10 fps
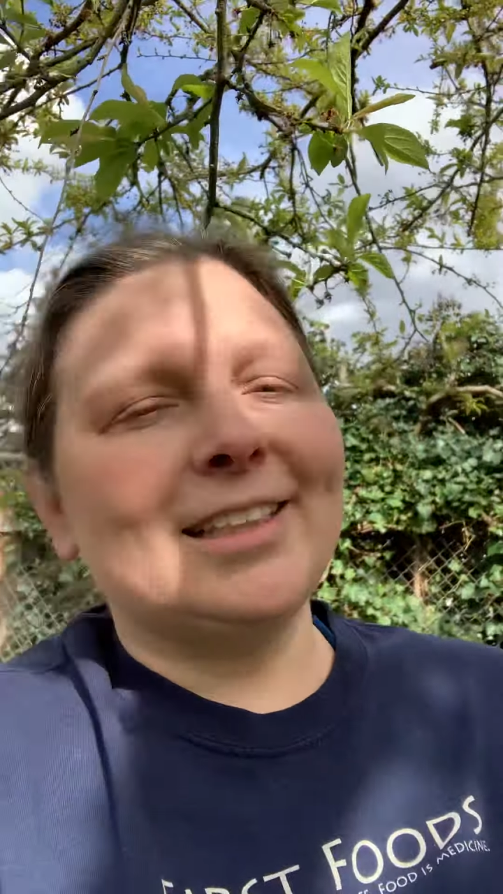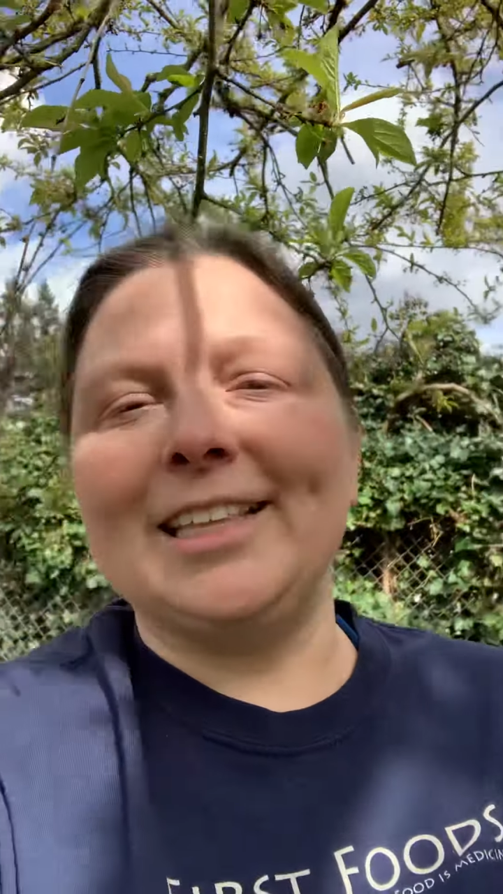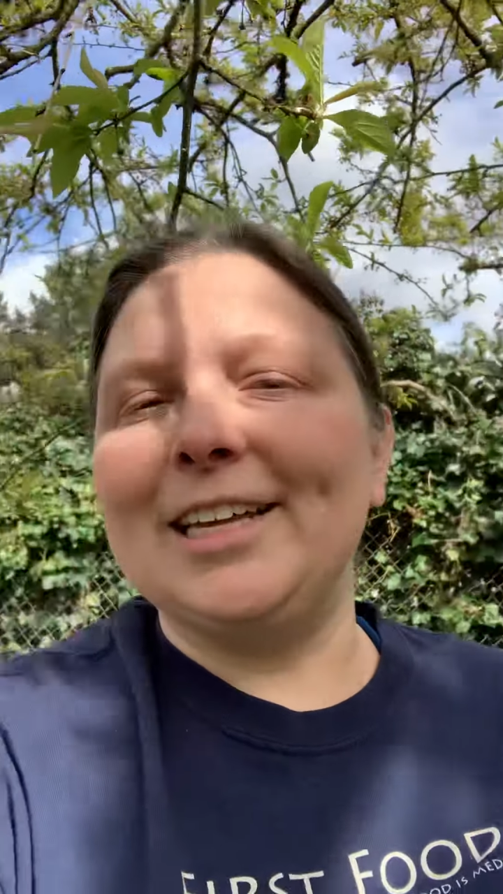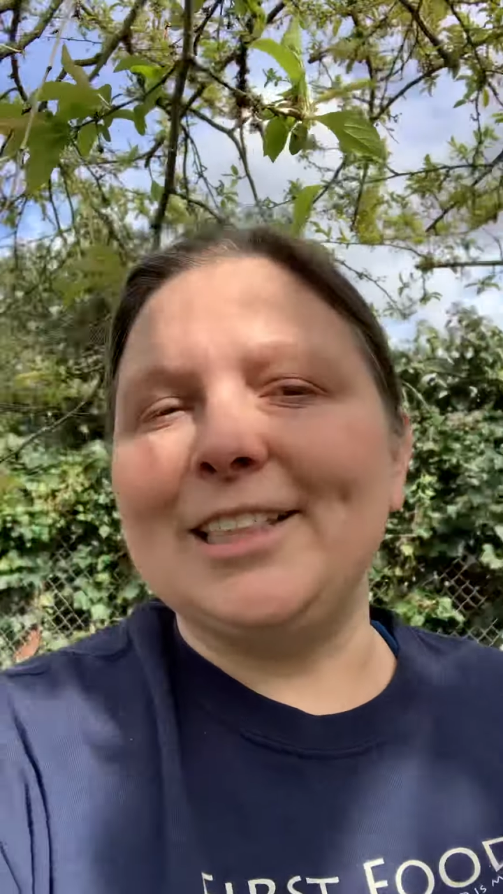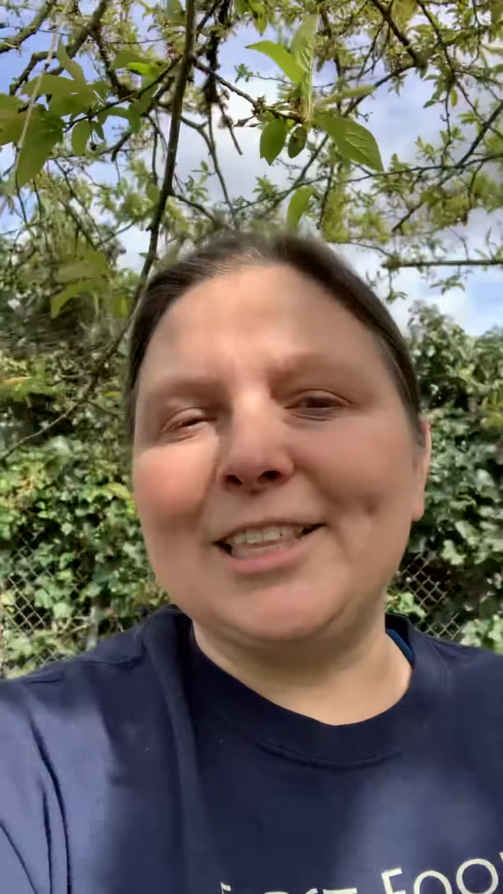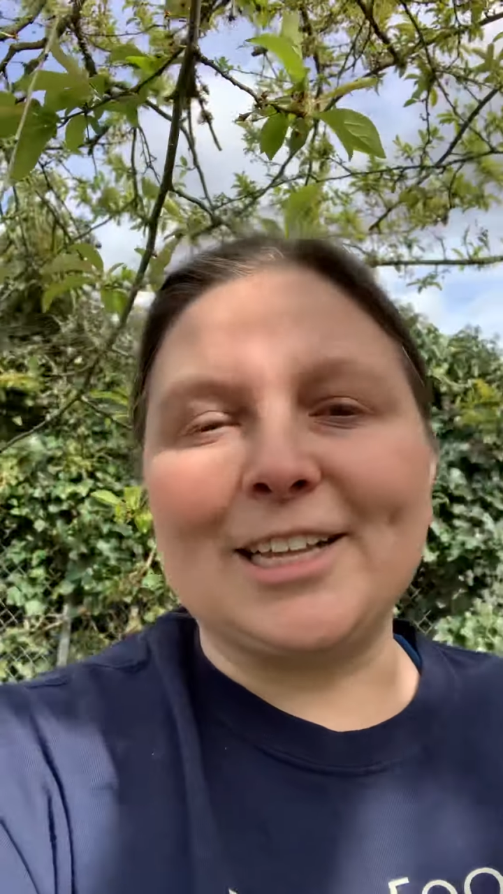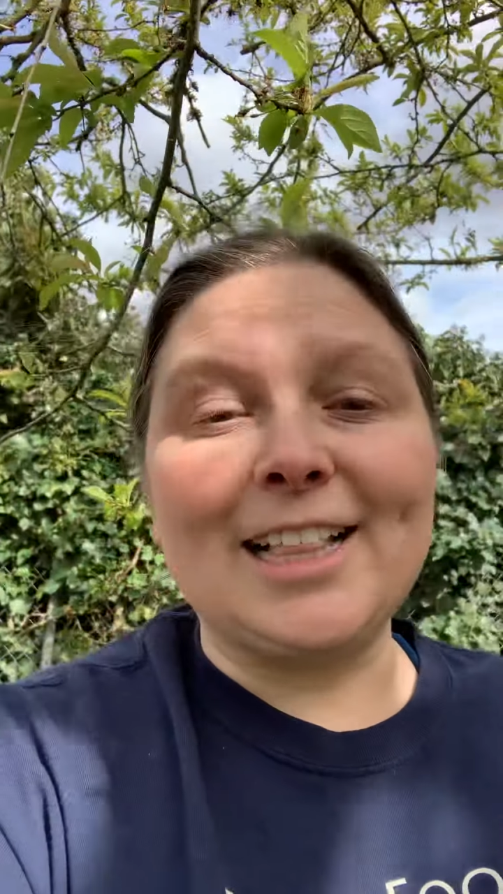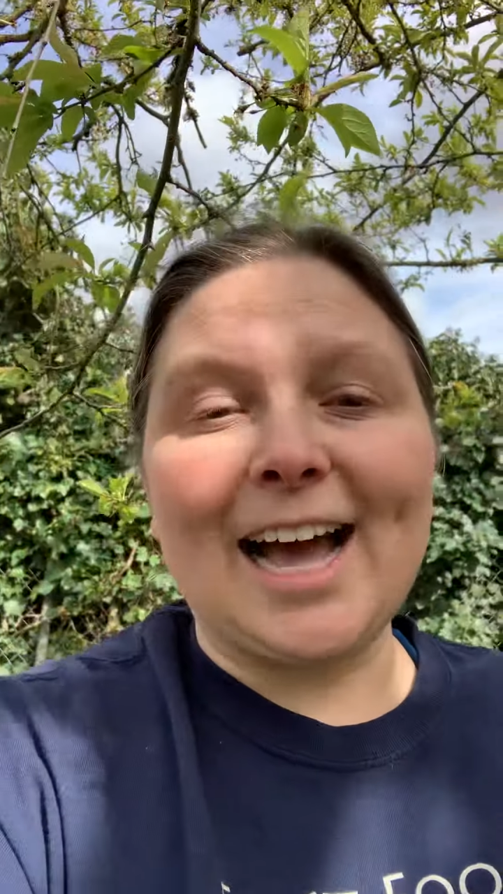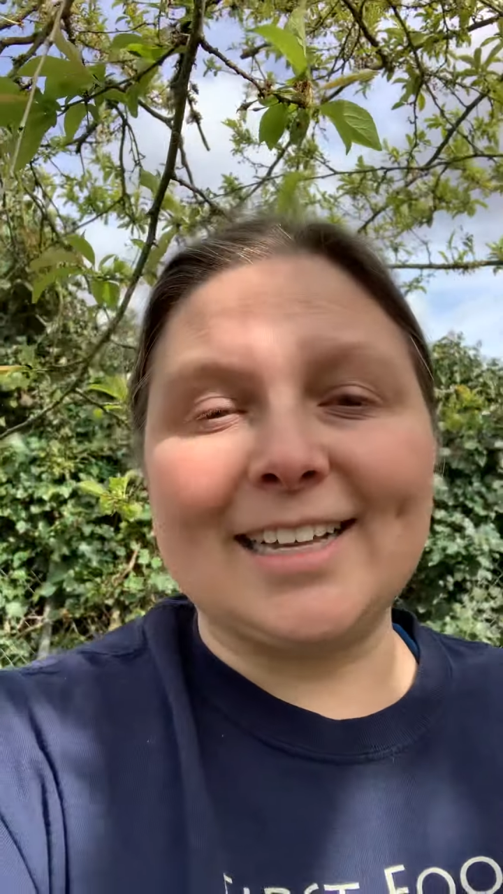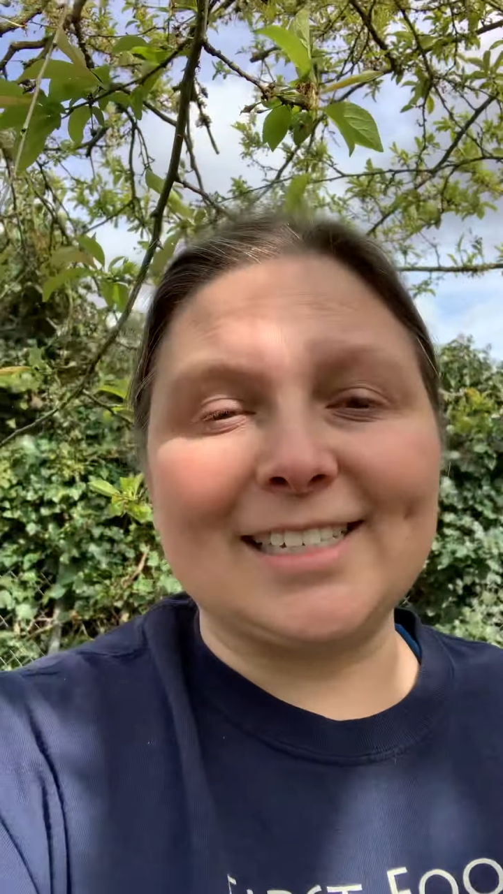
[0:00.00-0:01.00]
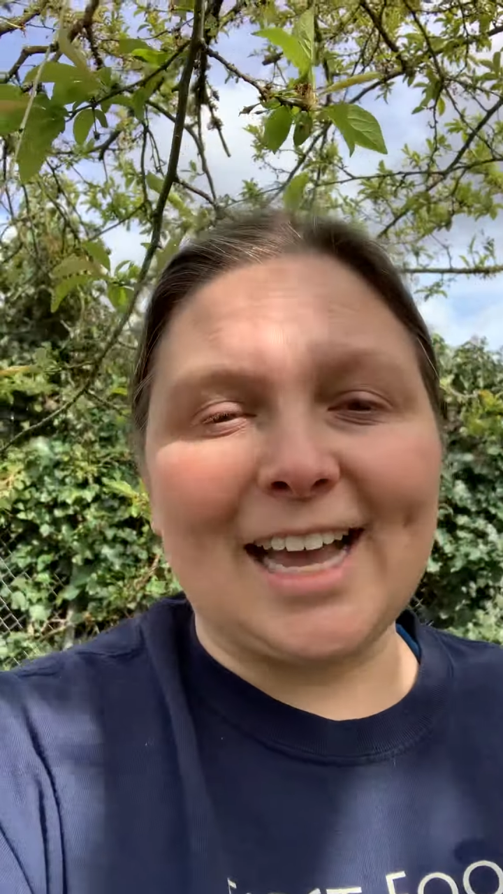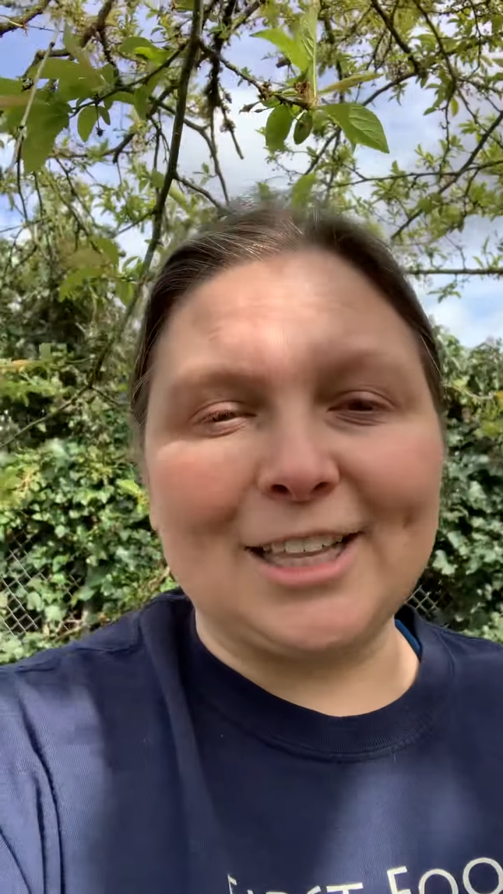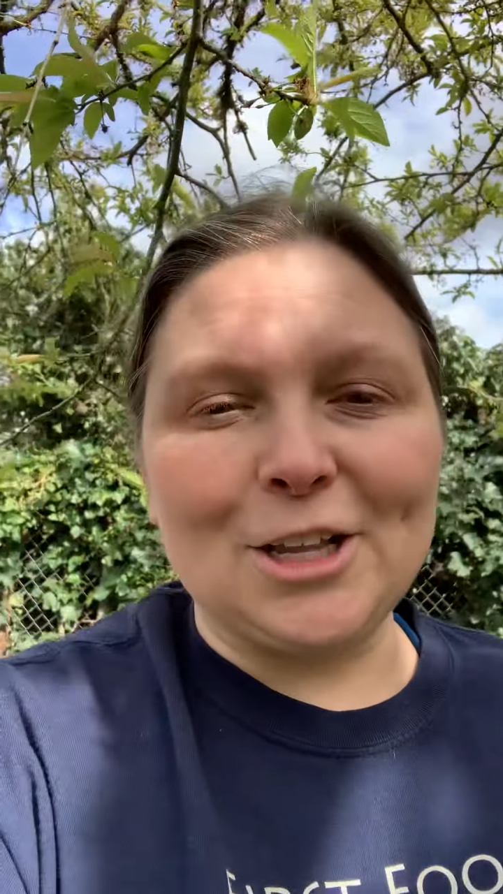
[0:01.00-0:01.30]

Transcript: the class at